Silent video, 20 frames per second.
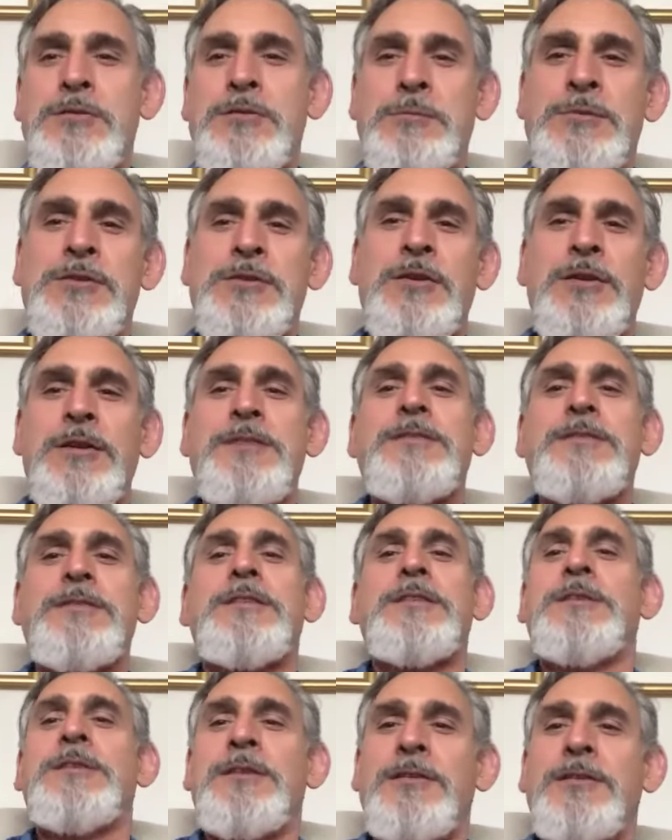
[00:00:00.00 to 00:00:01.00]

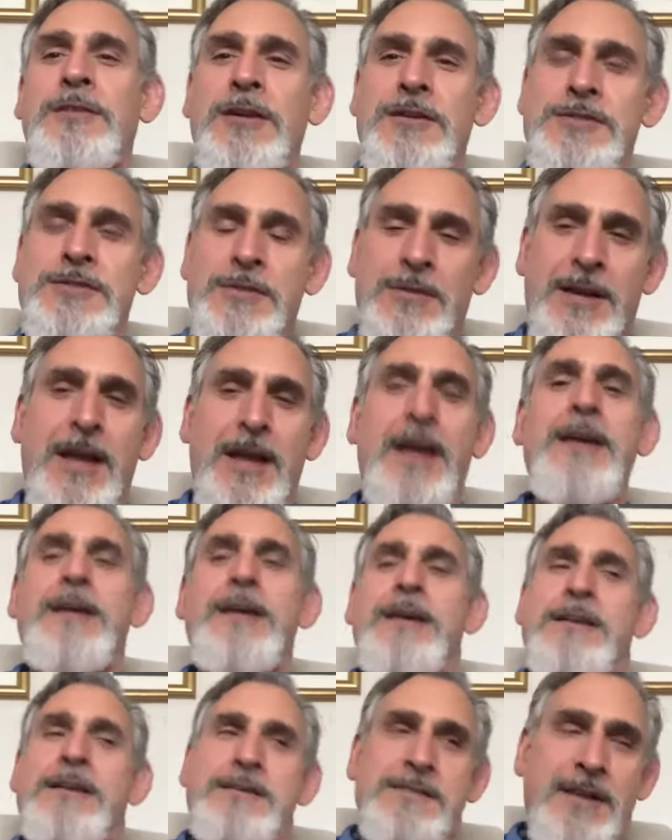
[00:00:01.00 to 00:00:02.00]
materialistic universe, okay.
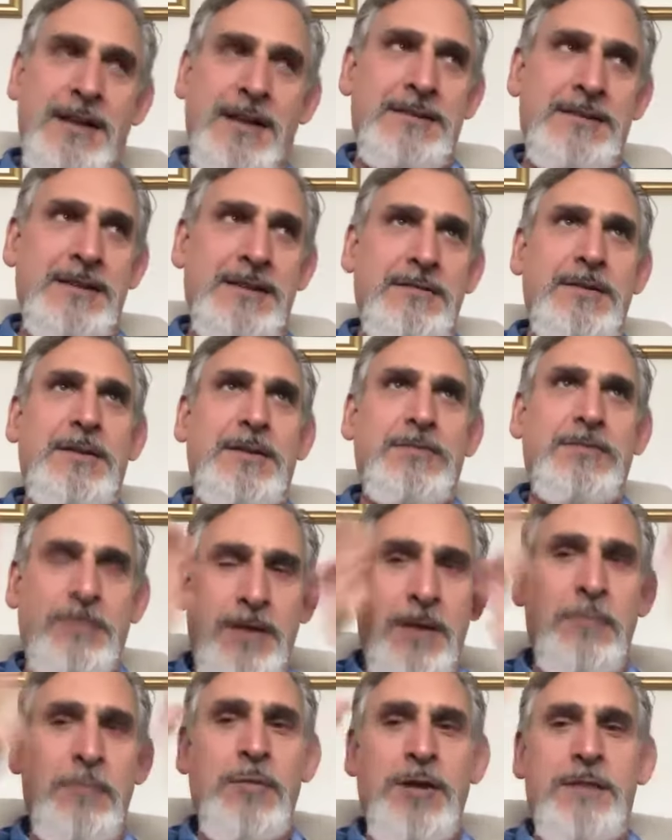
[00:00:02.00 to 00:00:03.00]
Scientific
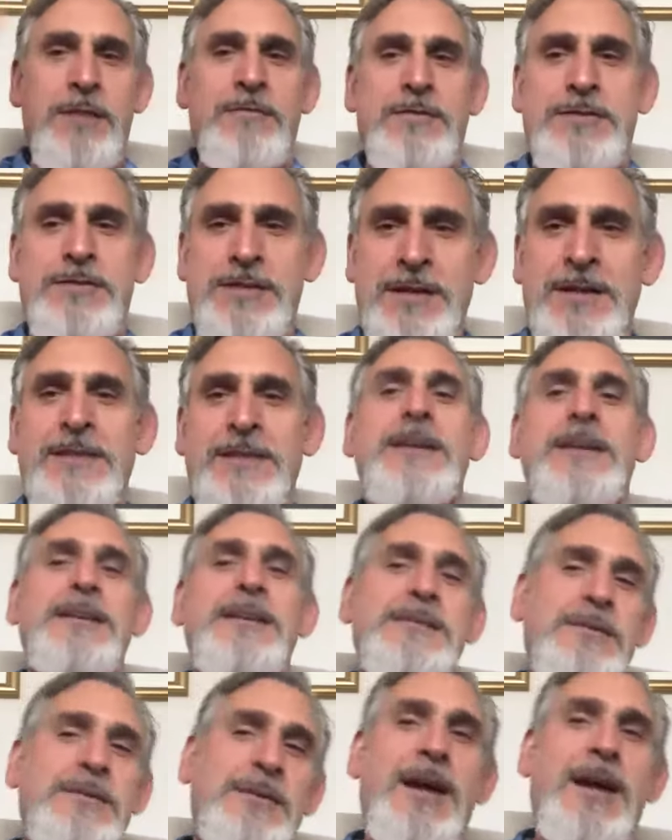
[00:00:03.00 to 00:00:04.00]
framework for seeing
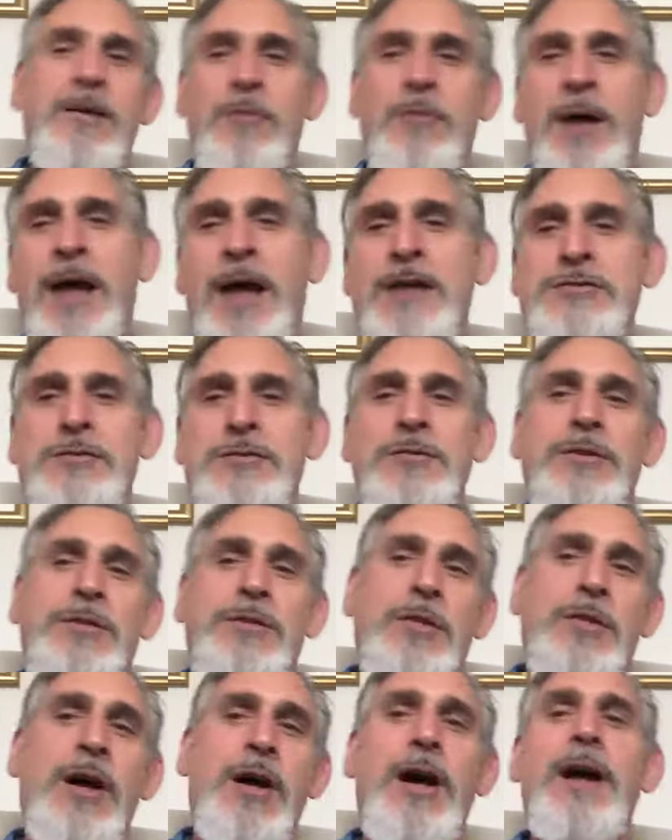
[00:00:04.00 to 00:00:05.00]
things, okay. Rational
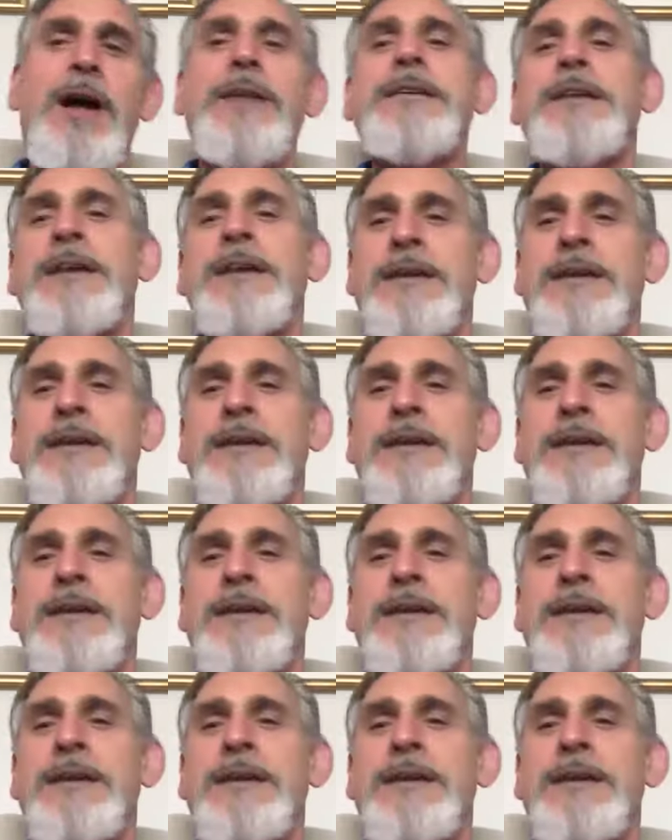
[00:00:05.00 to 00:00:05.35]
thought,